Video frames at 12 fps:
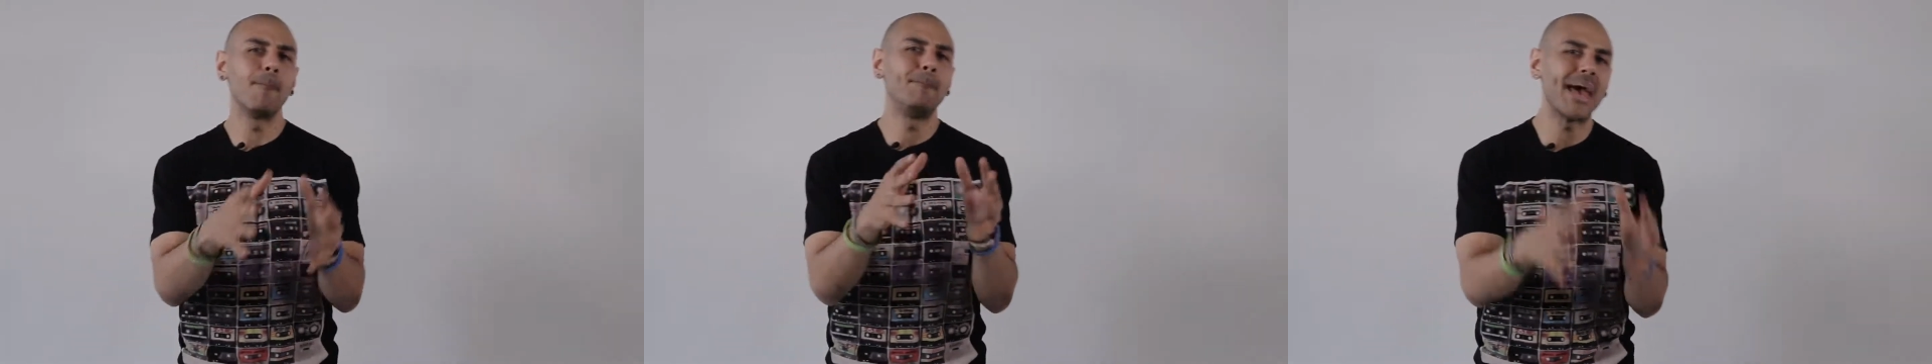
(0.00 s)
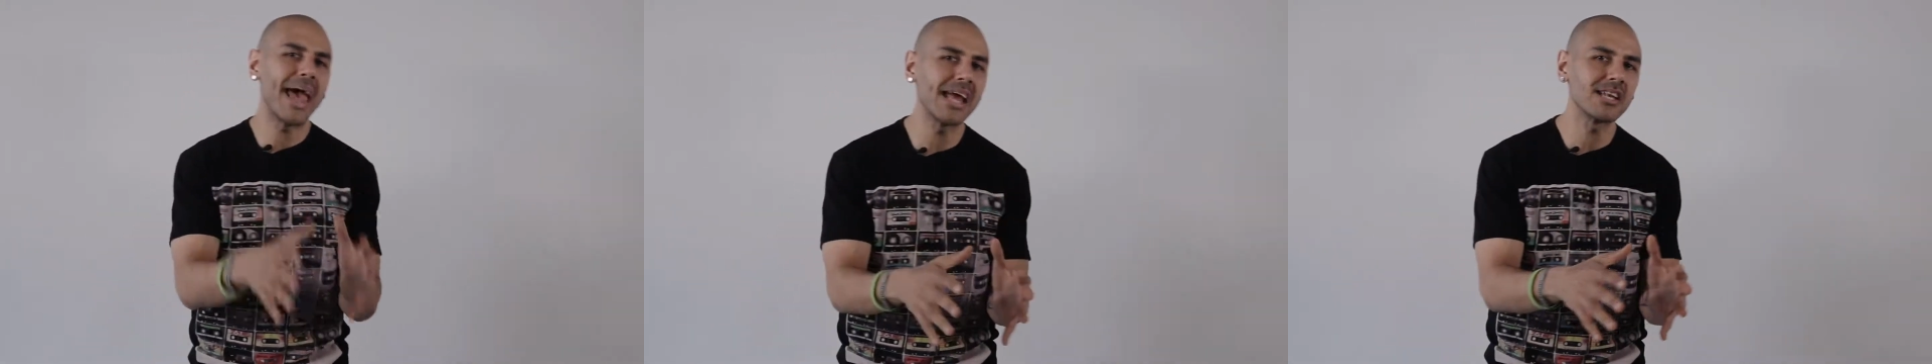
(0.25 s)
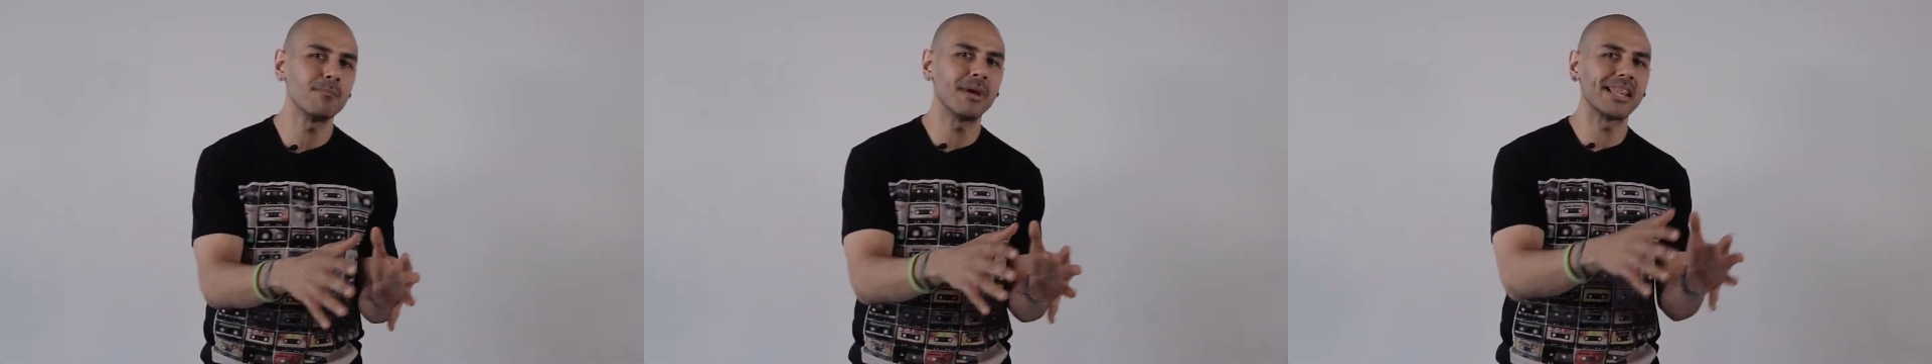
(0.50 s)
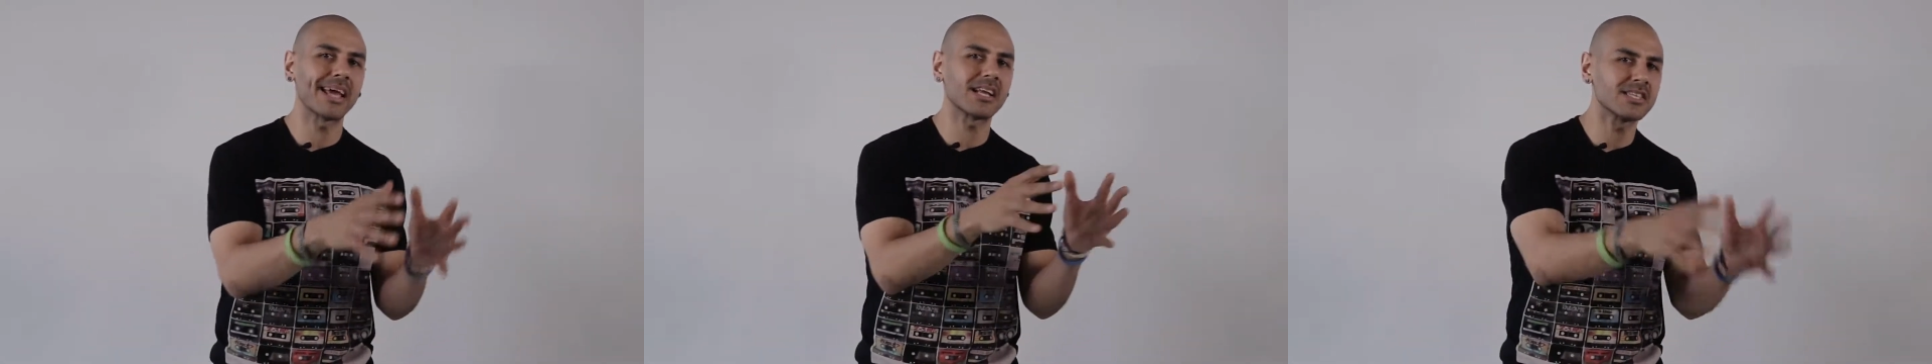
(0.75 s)

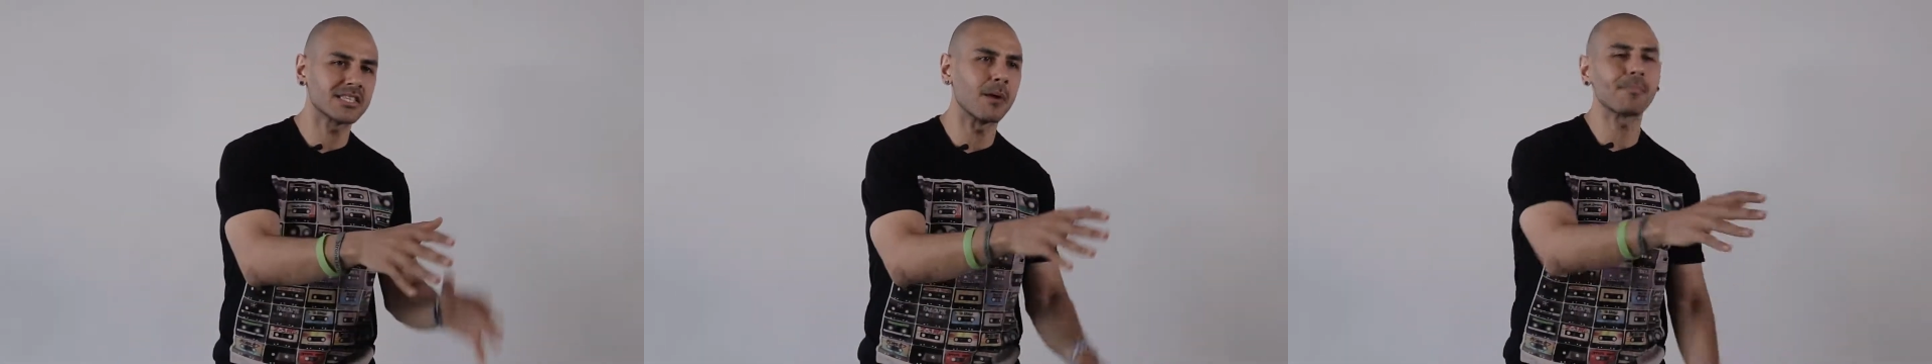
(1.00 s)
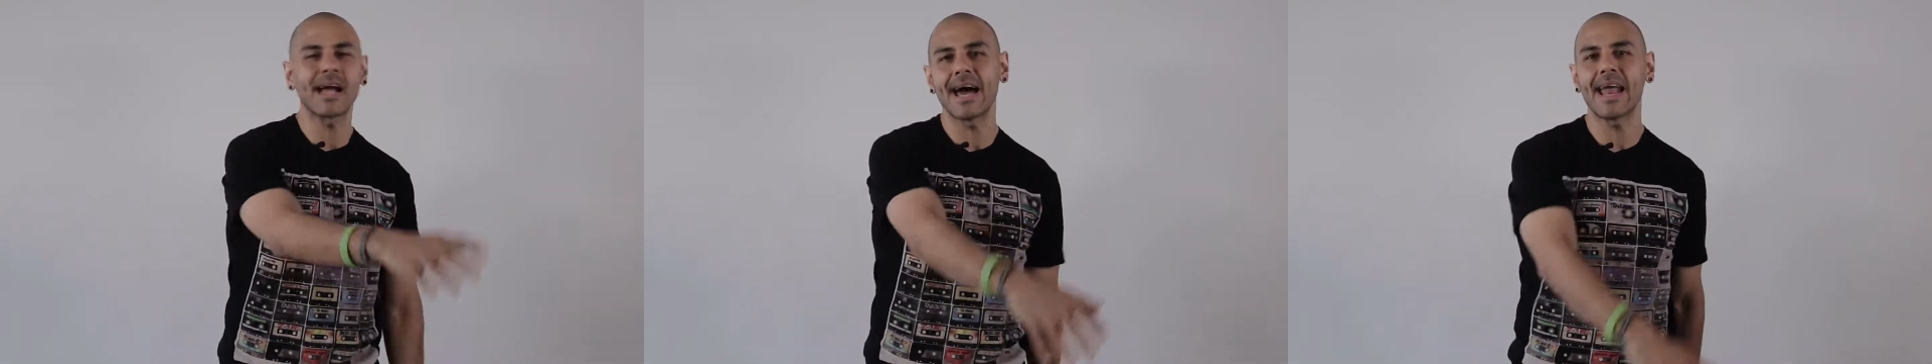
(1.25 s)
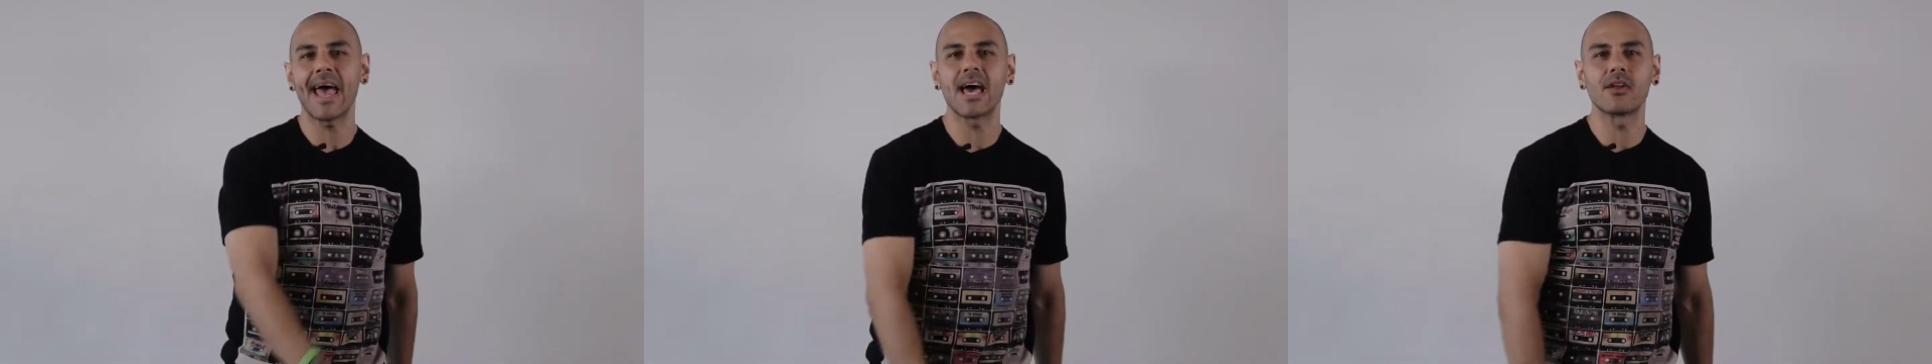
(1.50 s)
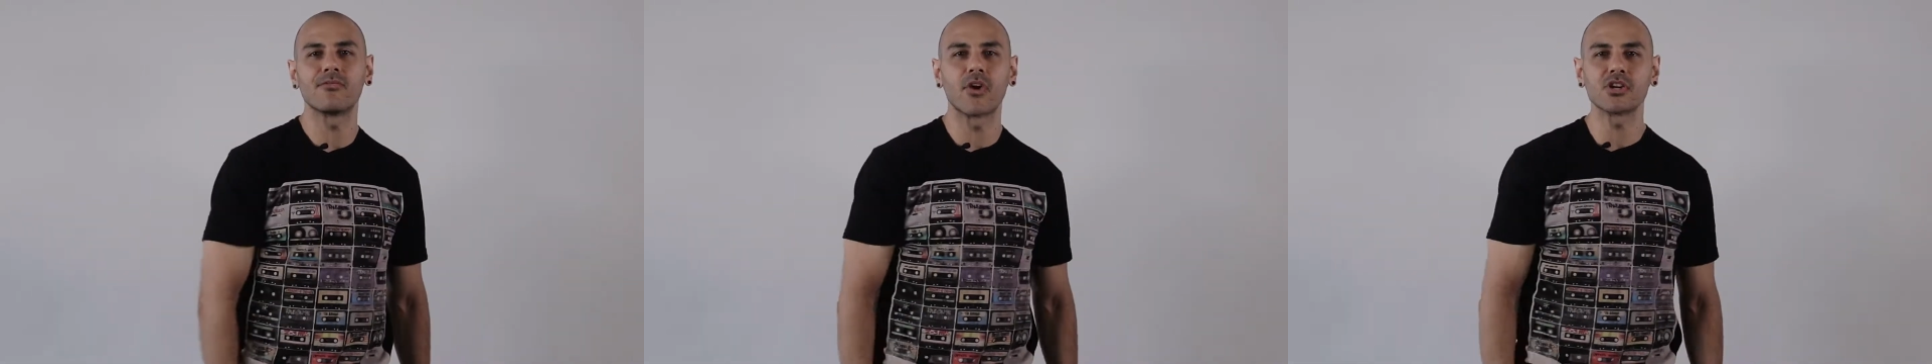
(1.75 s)
abandonment like it's some kind of
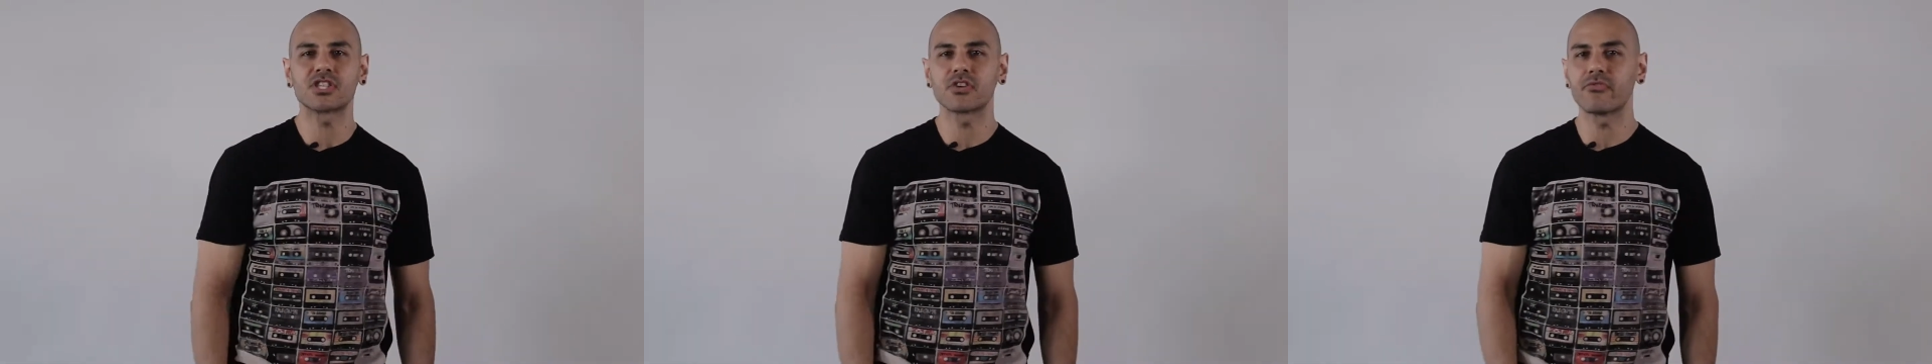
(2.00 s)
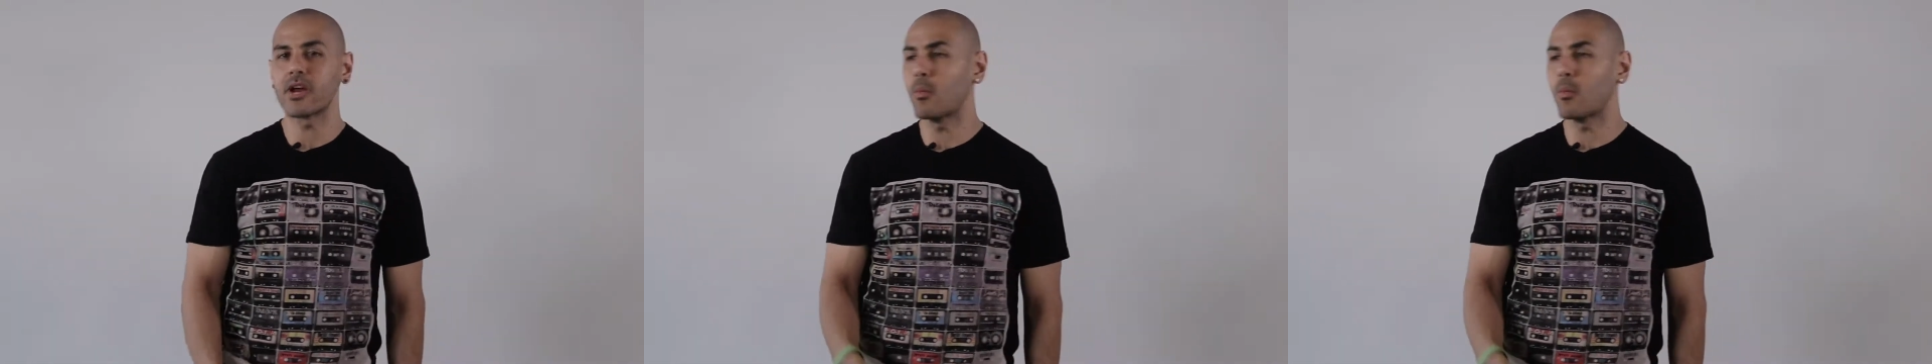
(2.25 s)
anniversary.